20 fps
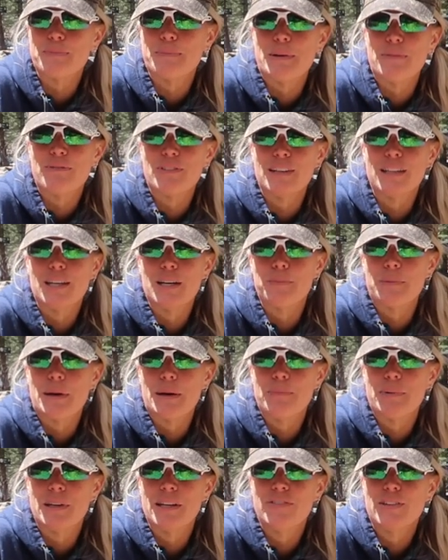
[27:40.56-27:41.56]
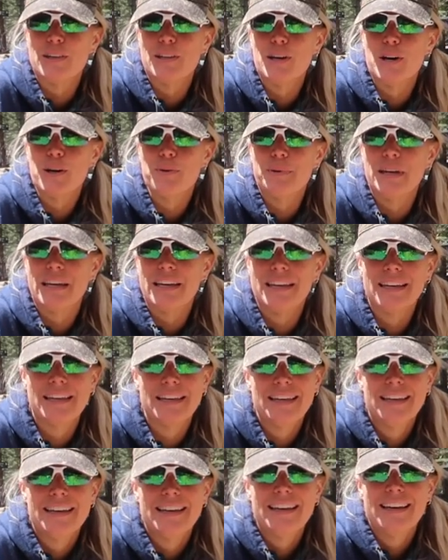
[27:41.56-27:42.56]
with me for a little bit, but if you know me,
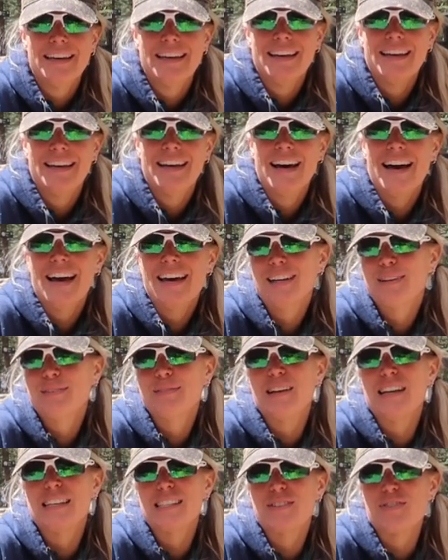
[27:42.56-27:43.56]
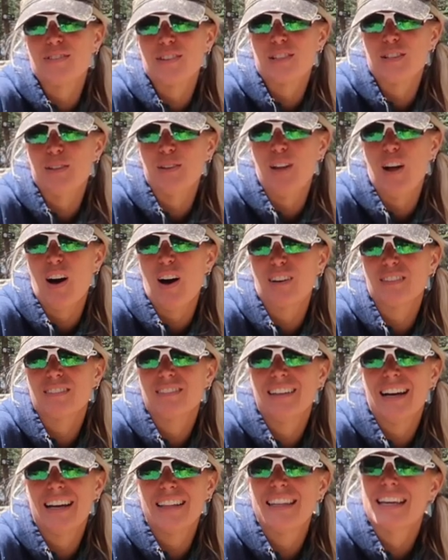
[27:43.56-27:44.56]
I don't rest for too long.
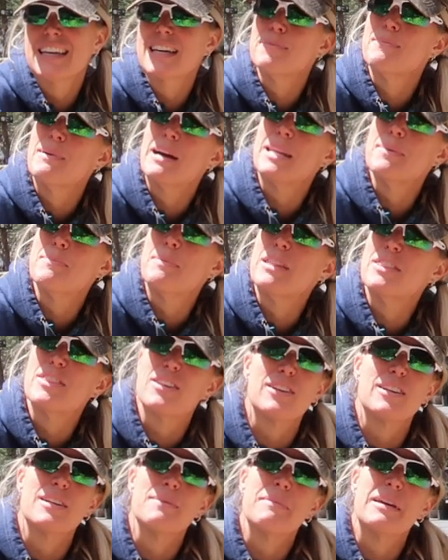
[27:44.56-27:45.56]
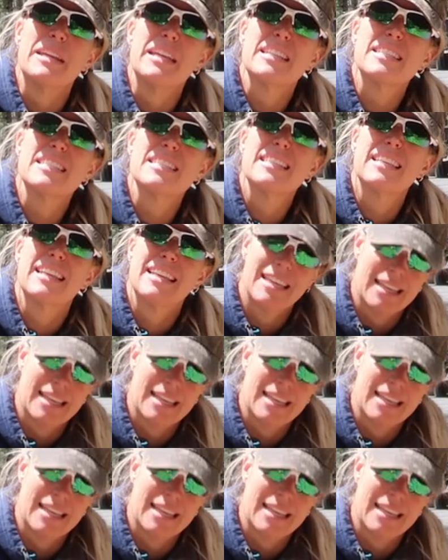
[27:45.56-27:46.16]
I think it might have been 30 minutes.